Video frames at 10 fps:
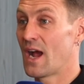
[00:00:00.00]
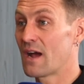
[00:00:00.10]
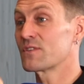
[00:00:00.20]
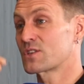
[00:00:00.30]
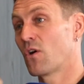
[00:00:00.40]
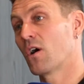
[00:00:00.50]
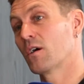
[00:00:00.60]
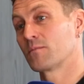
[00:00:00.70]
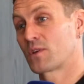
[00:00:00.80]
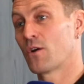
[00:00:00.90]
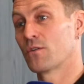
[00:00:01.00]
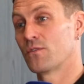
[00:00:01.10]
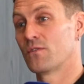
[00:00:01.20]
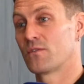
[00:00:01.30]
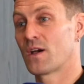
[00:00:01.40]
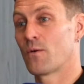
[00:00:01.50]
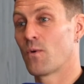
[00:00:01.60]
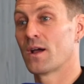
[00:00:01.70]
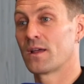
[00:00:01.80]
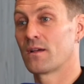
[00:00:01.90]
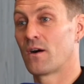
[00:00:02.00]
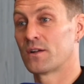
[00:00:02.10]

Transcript: At the time, going that way,